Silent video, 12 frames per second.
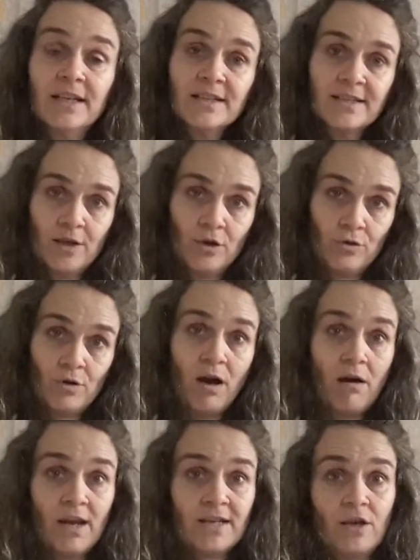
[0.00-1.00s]
So
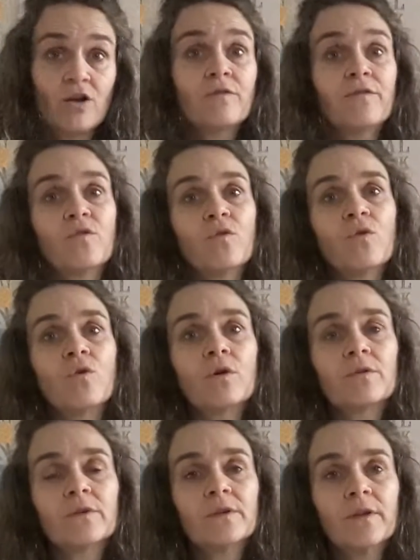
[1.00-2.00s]
I'd go
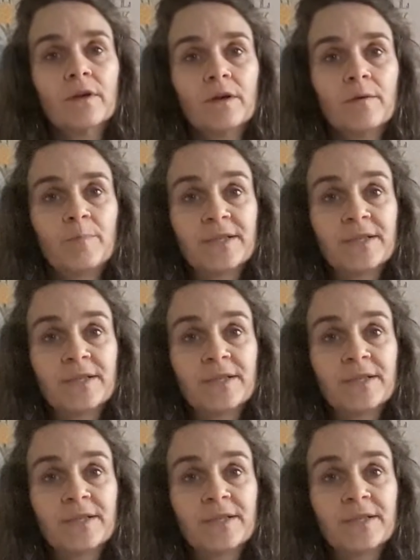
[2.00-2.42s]
for the